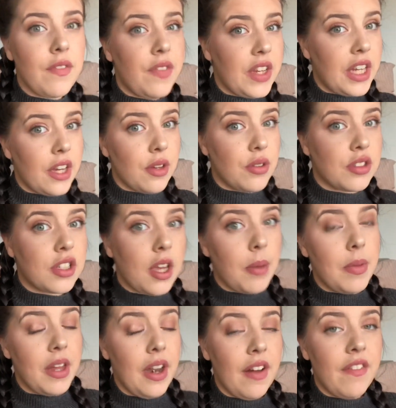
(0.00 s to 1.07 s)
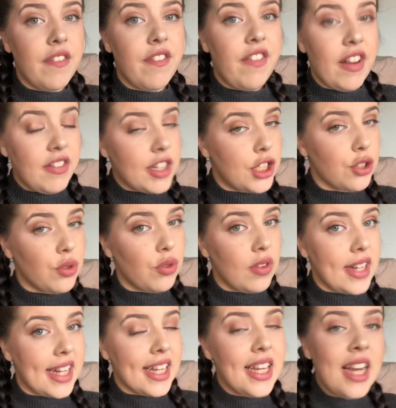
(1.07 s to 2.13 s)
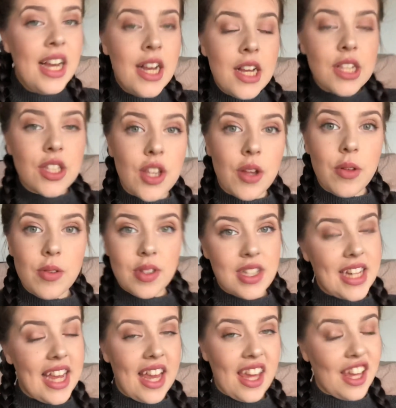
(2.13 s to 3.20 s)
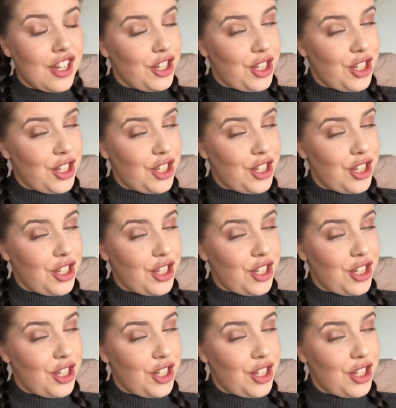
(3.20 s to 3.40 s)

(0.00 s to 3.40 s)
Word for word: videos coming very shortly, so stay